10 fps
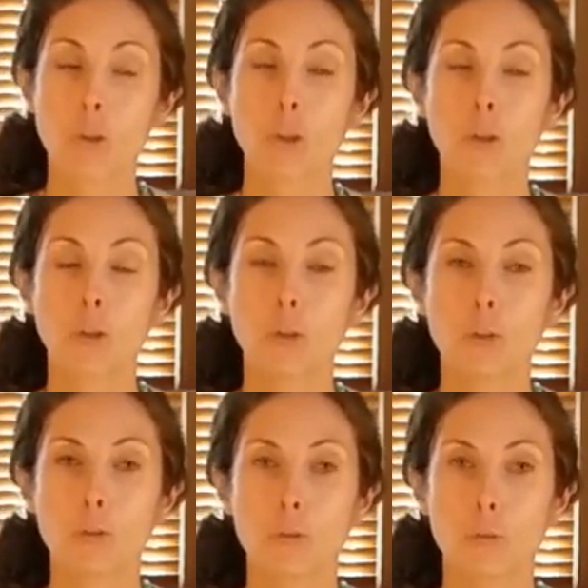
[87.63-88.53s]
two
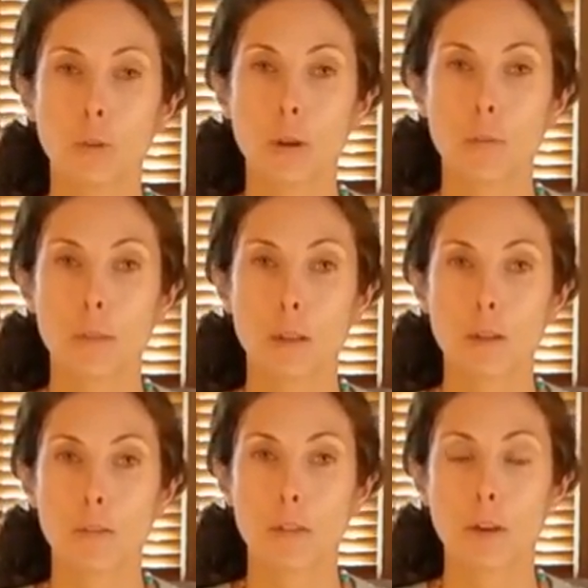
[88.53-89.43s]
forms of
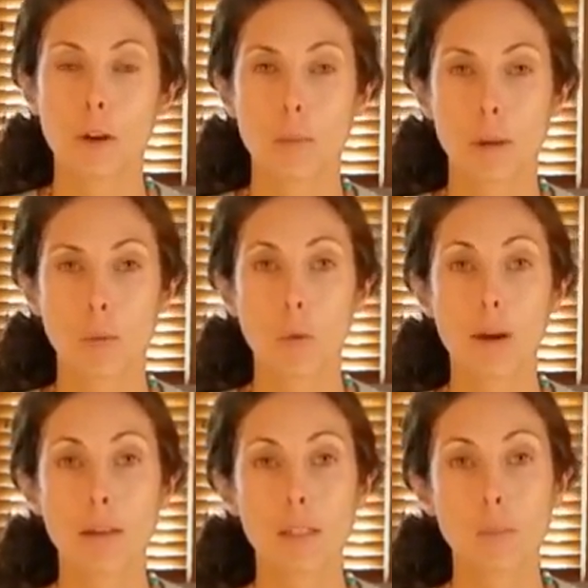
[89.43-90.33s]
therapy. One
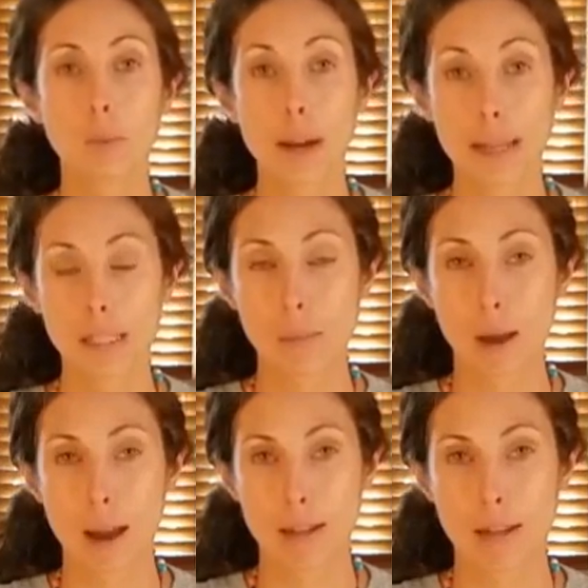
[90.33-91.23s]
is
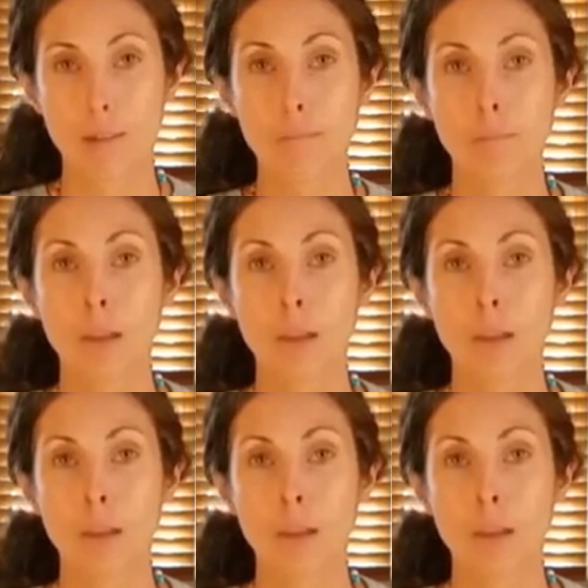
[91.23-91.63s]
Brainspotting.